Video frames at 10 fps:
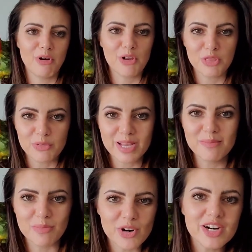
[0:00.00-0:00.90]
There are three
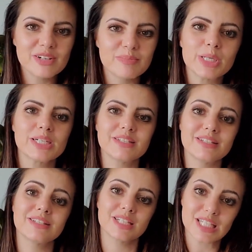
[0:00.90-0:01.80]
important birds
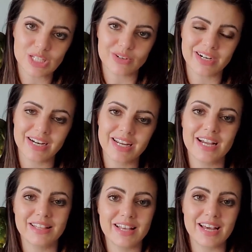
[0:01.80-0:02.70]
in this story,
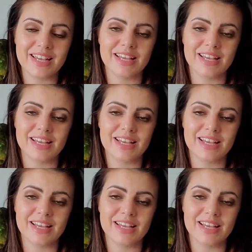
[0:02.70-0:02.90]
and that